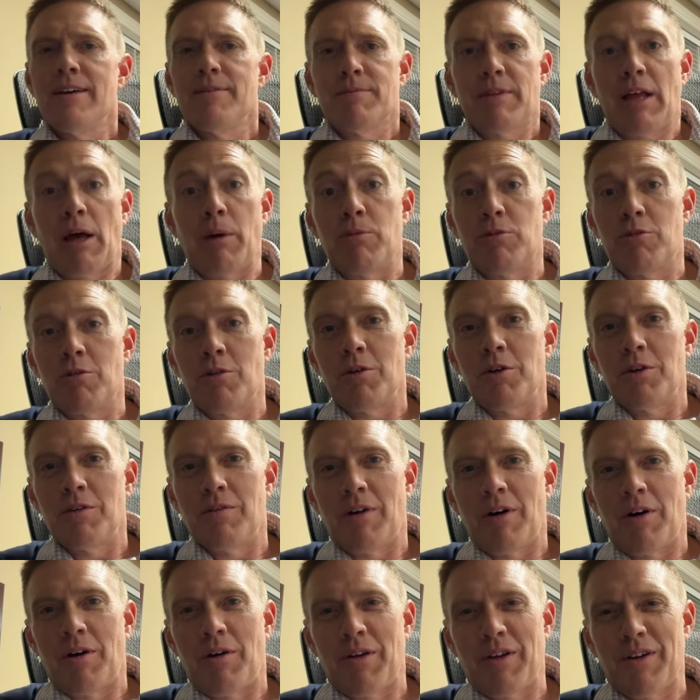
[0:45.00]
I'm sure you've
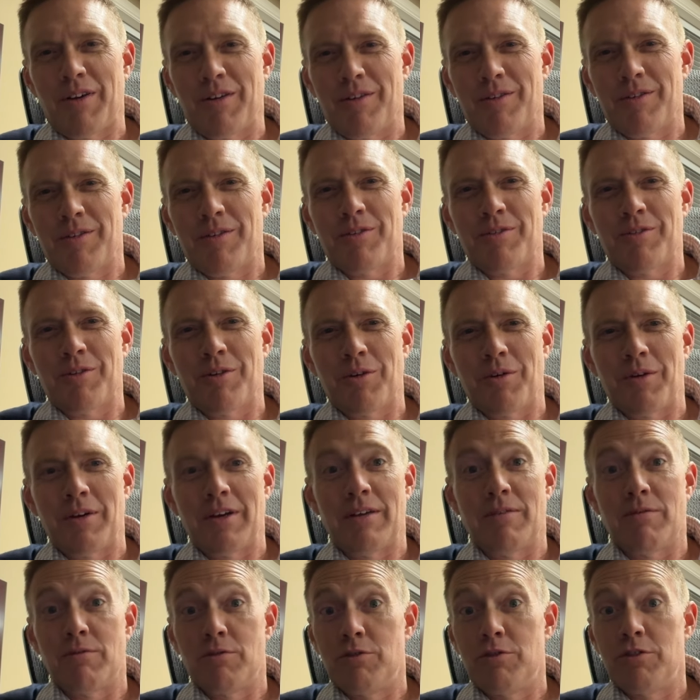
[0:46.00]
all heard the story
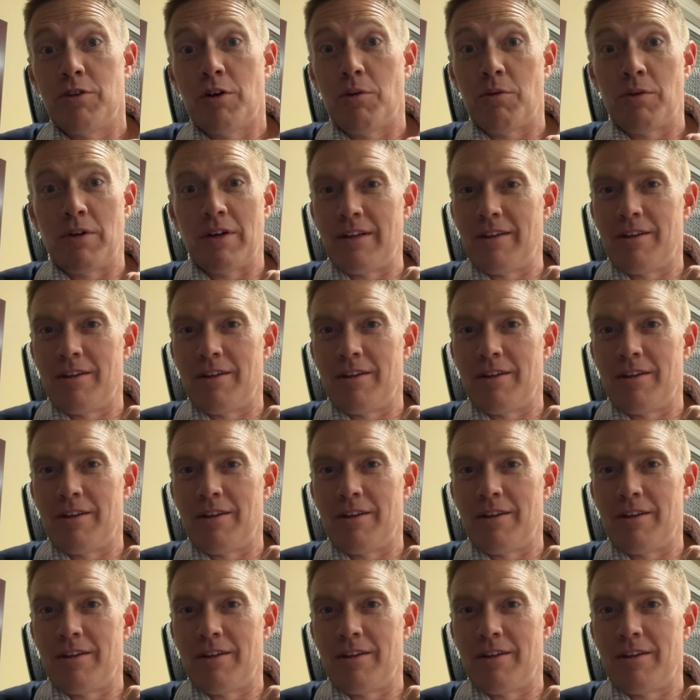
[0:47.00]
of Jonah,